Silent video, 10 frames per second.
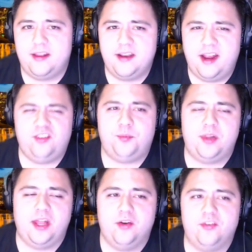The next
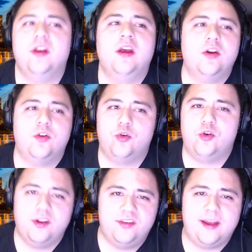players who
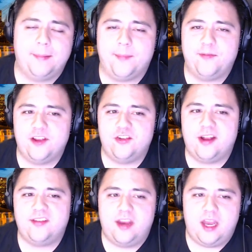could step up for the Jets